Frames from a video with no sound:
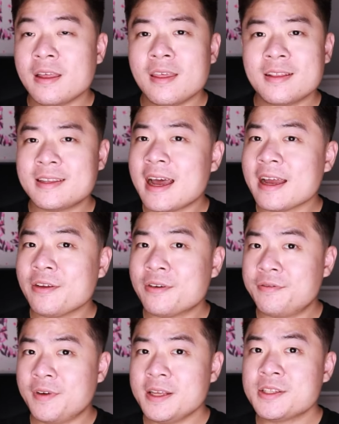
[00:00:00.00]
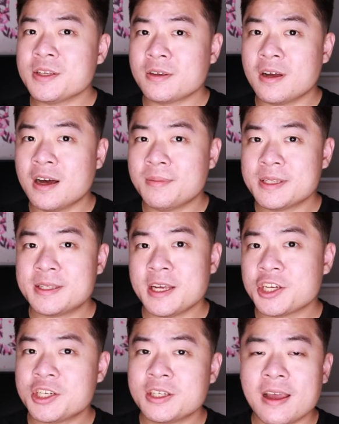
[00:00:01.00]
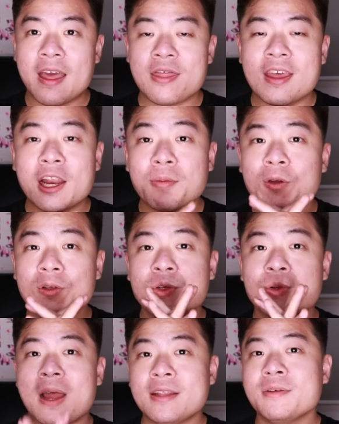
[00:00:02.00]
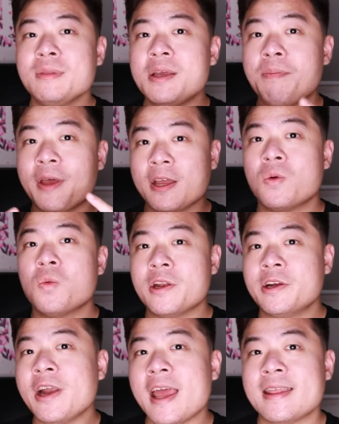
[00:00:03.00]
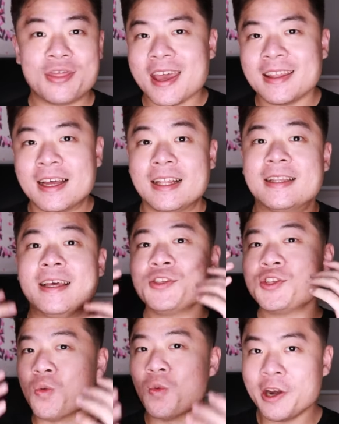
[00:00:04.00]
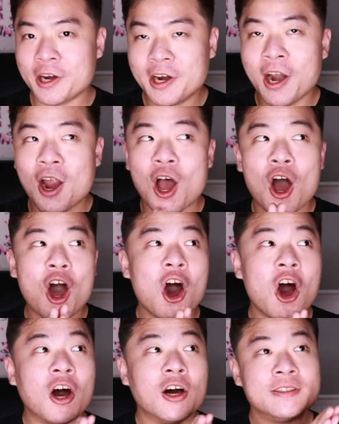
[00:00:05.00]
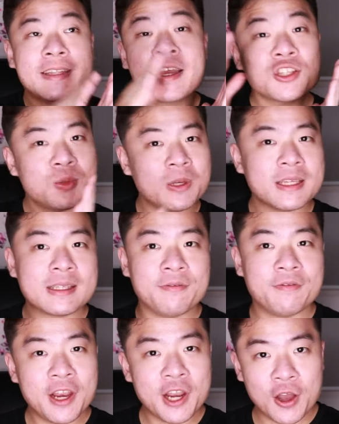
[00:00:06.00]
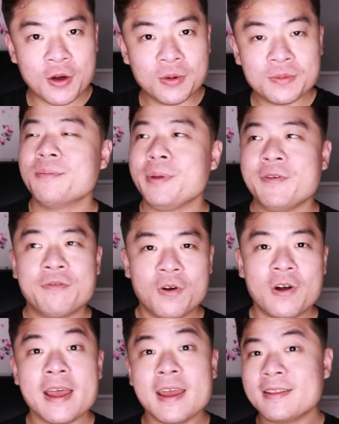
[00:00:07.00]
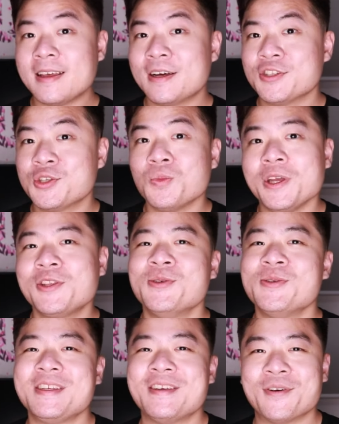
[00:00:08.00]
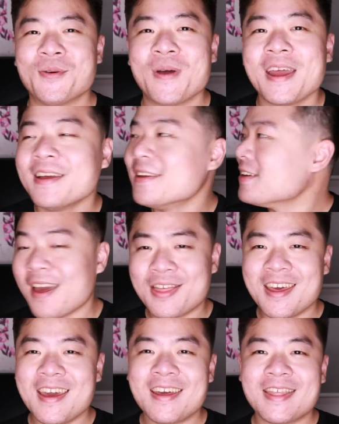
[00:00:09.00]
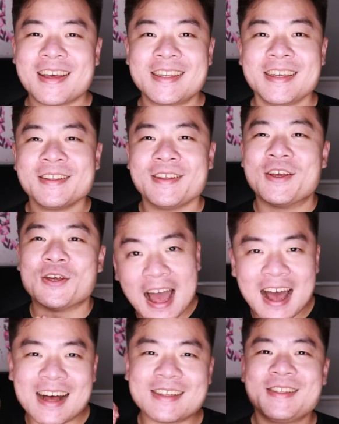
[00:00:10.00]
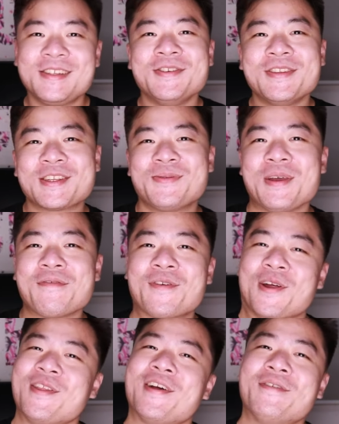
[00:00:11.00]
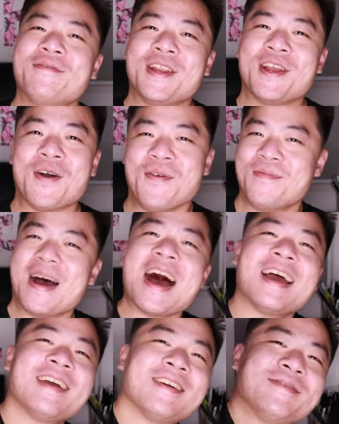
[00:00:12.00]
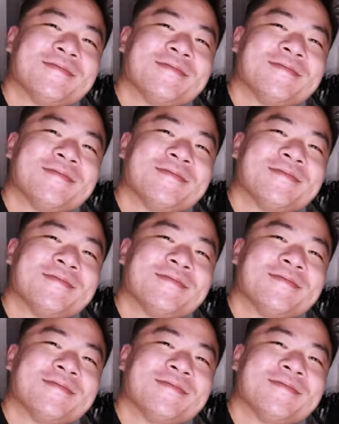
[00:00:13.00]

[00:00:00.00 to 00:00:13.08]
and then tag your friends on the comment section. And then I'm going to randomly pick a winner, and then I'll announce a winner on next week's video before I announce week 2's giveaway. I think that's it. I'll see you next week for another video. Bye.